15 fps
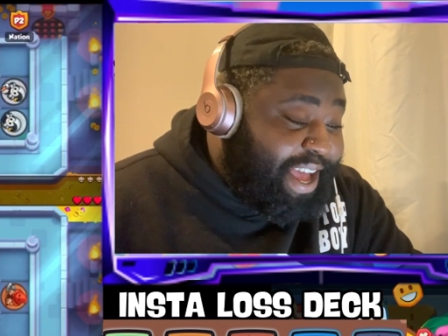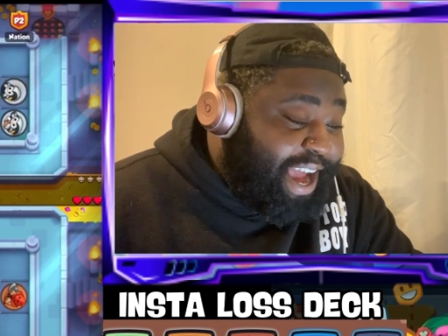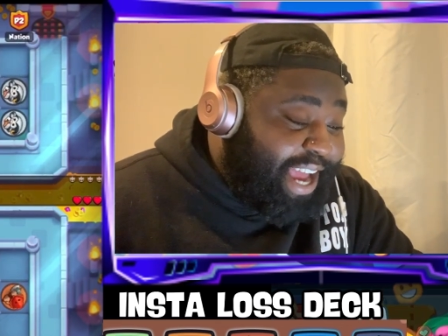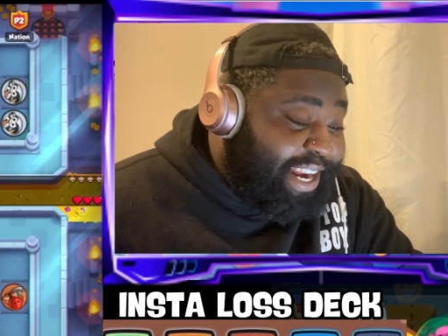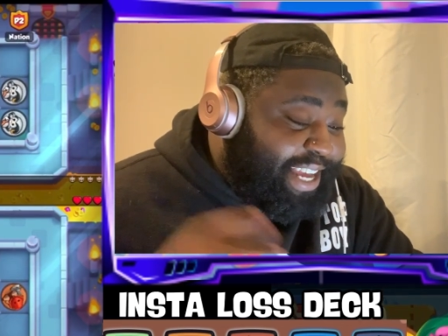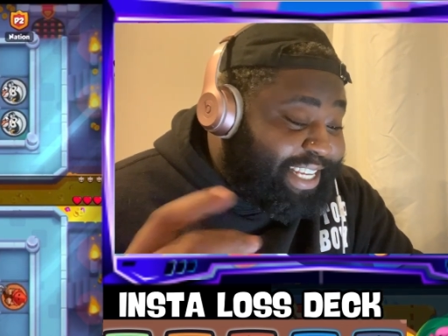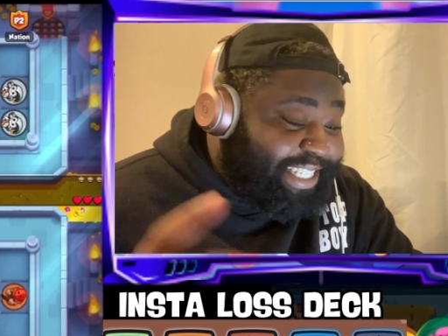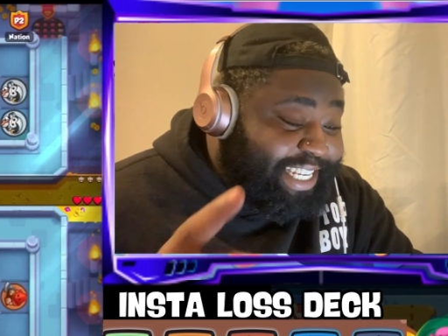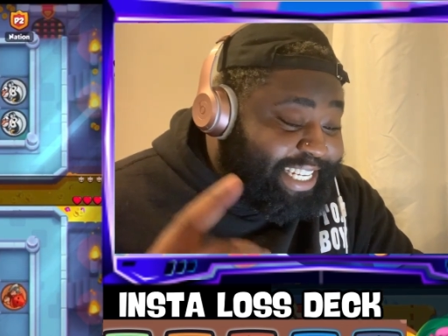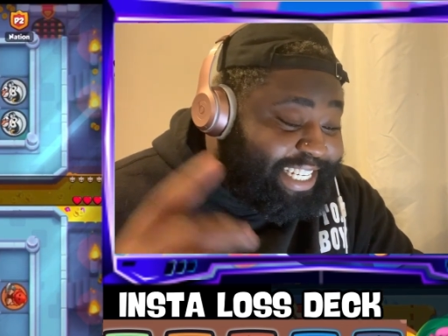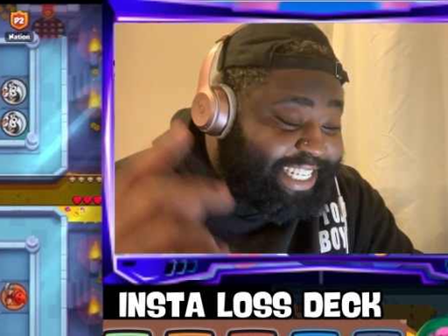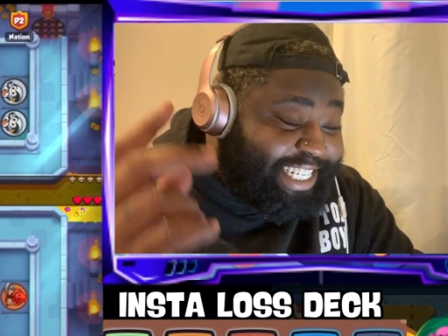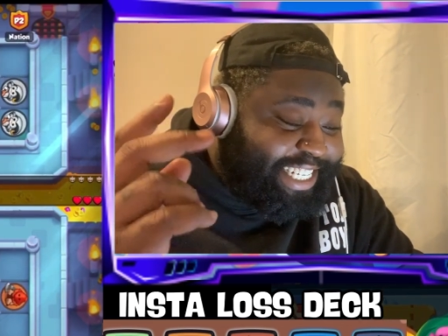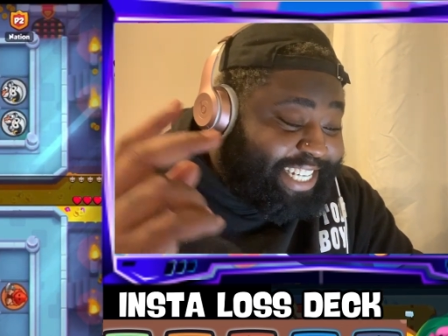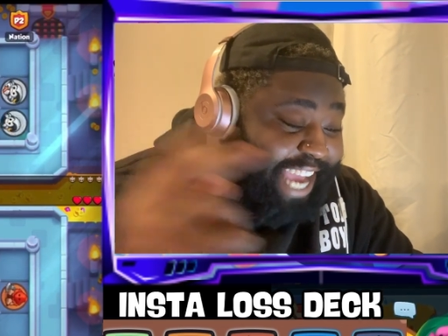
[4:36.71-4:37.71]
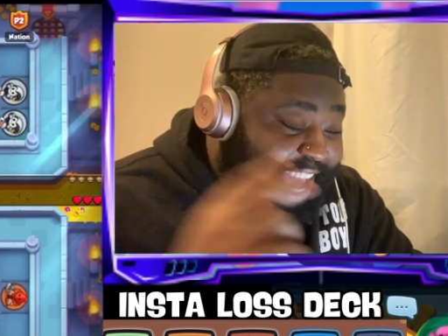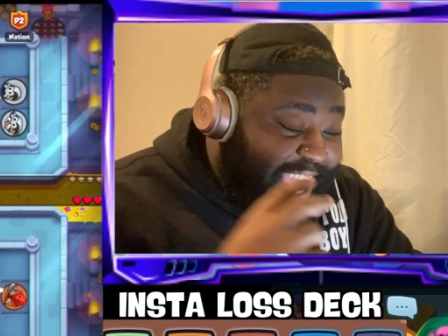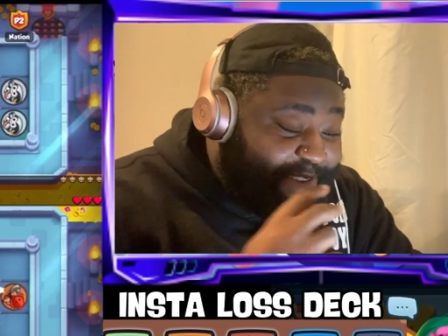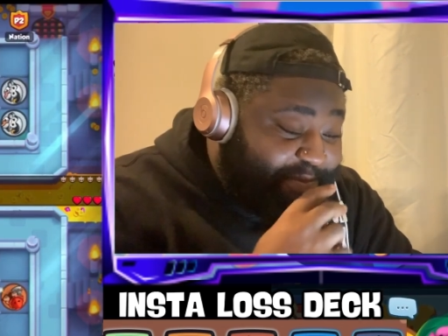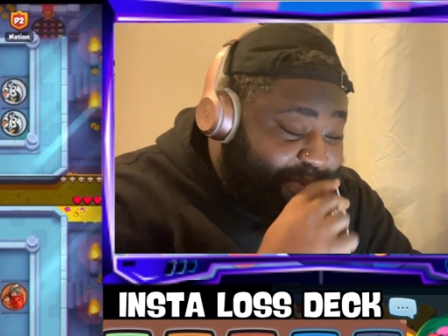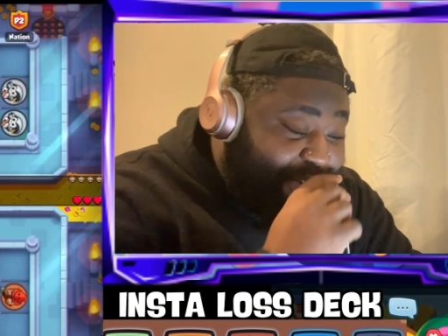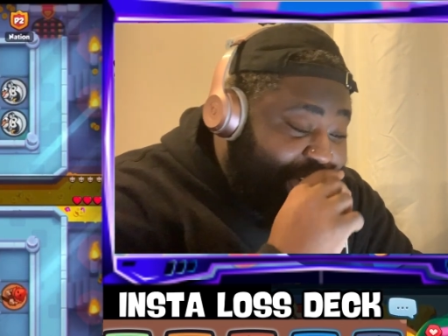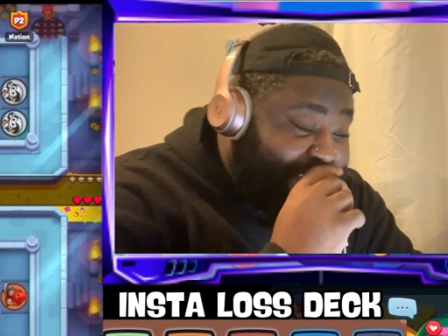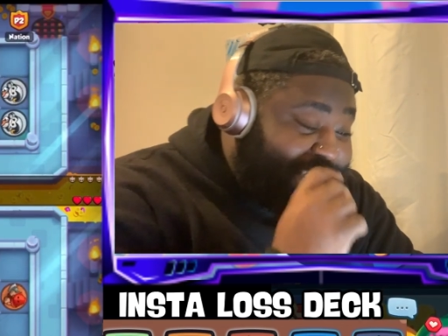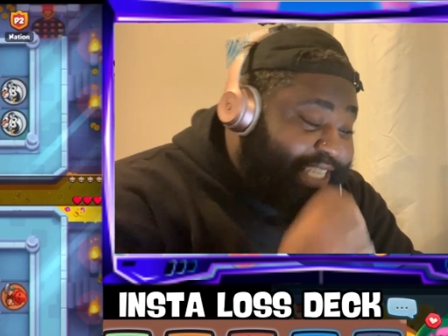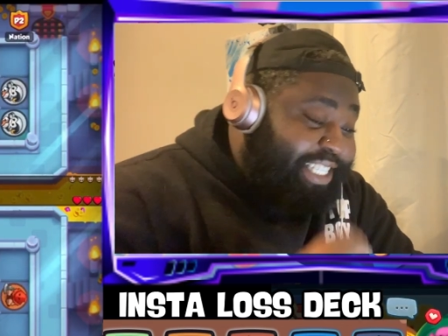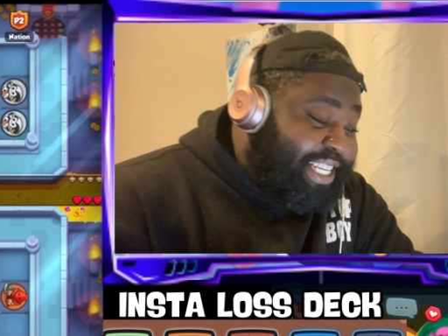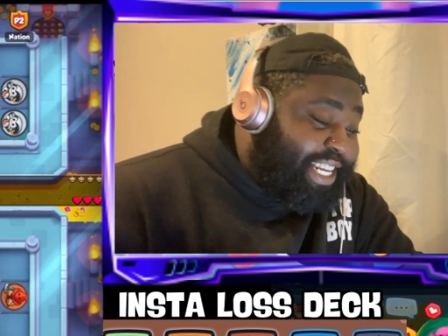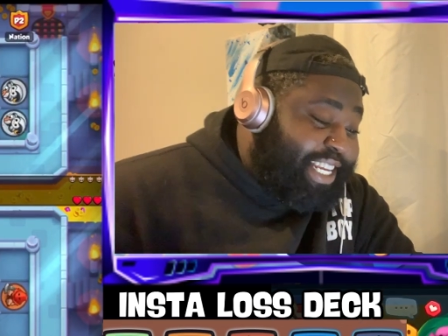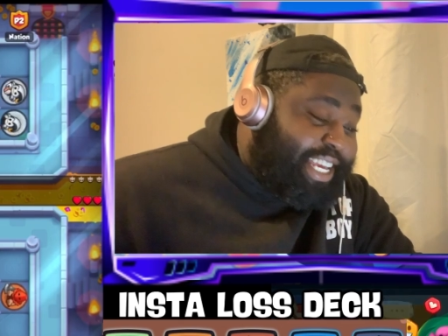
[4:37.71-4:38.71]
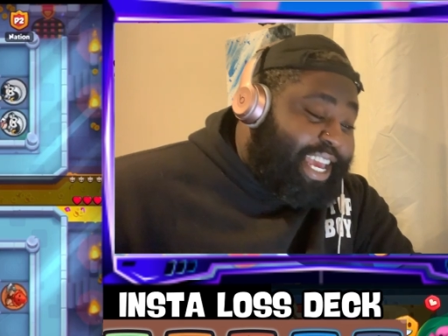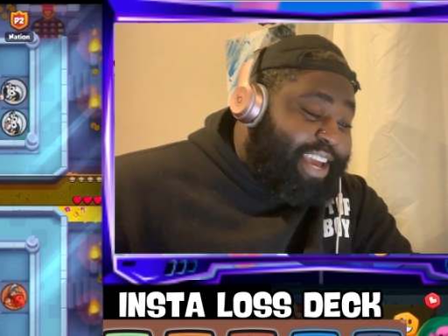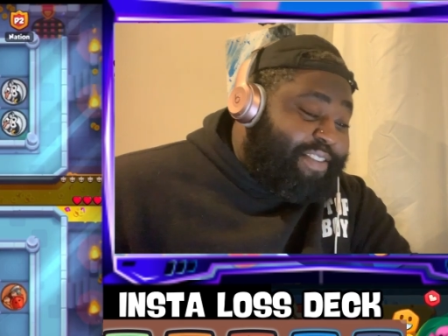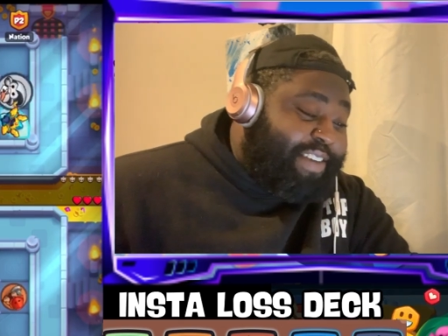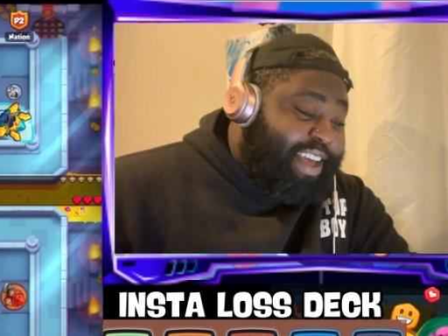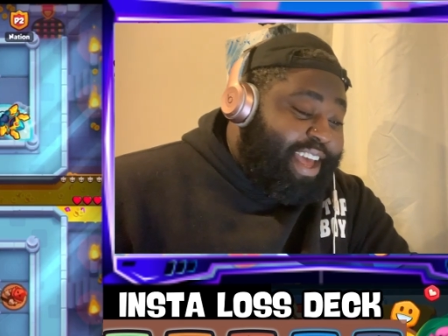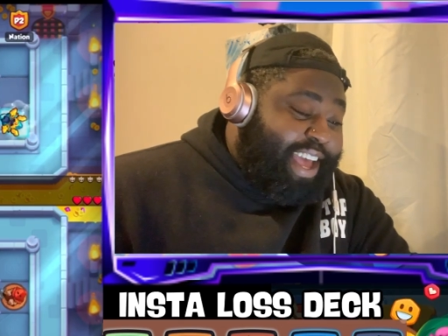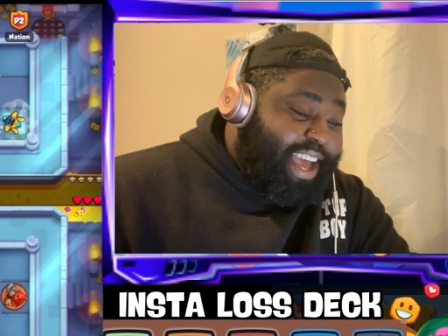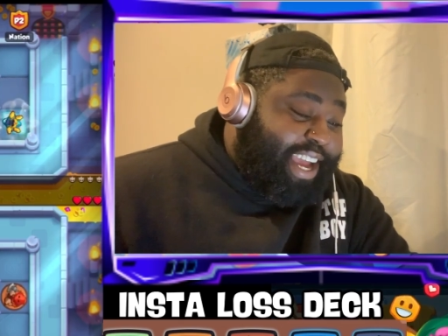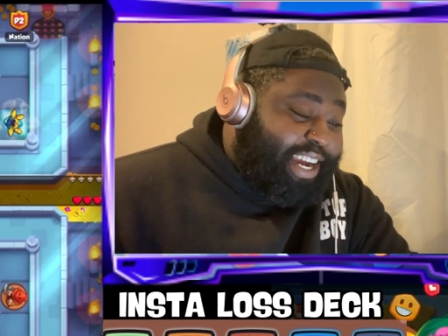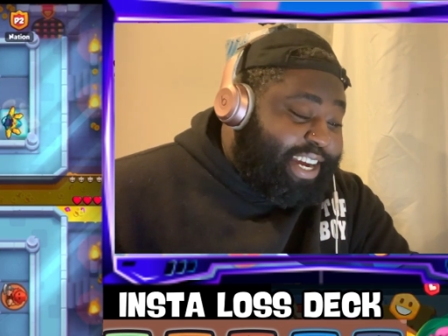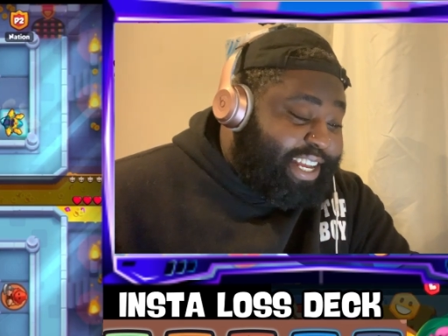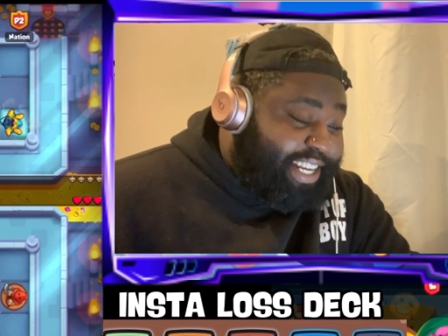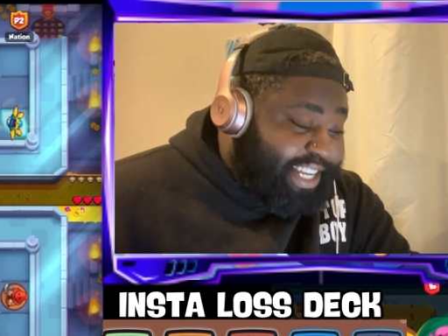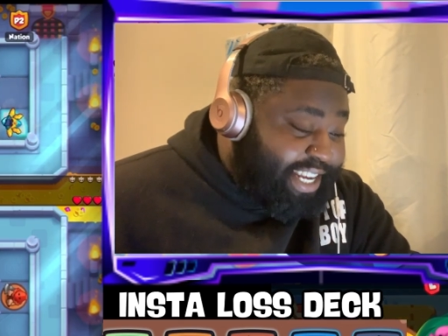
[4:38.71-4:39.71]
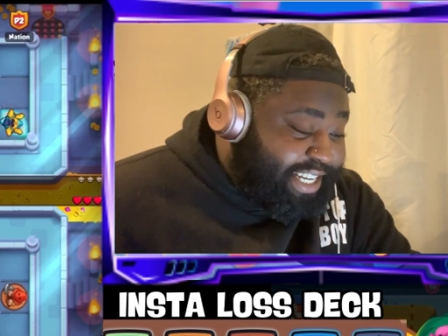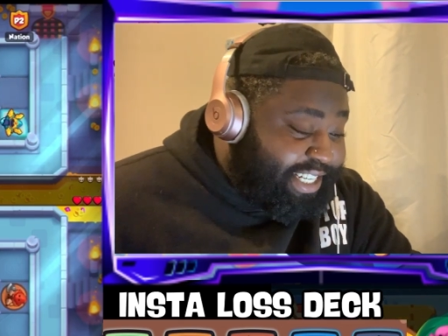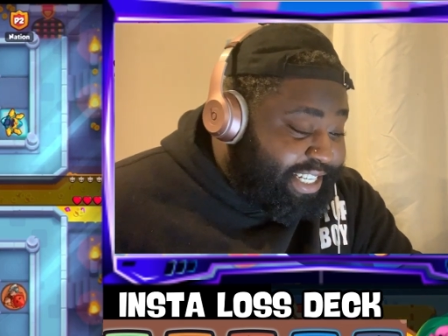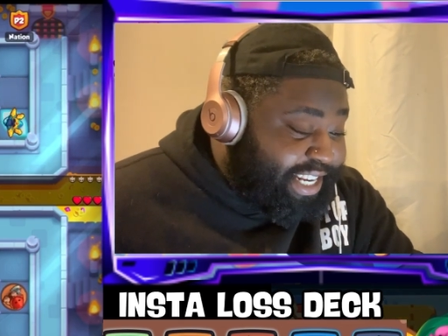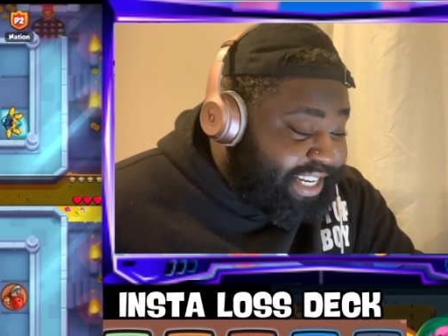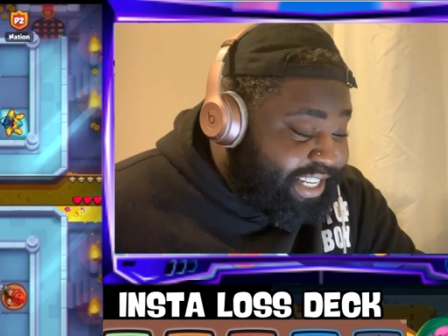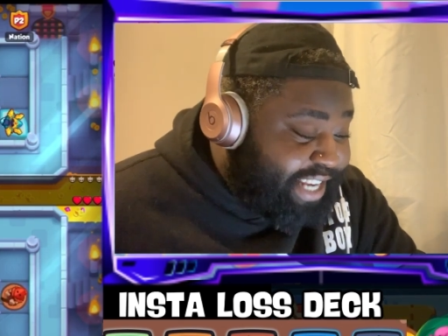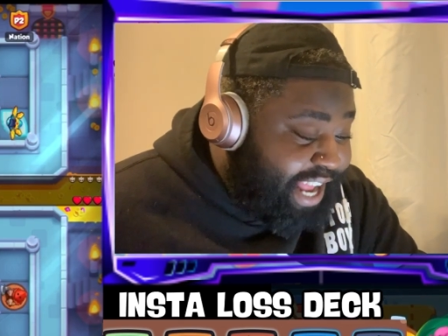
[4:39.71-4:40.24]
I lost Engineer and Boris and Zealot Cave and clutched it.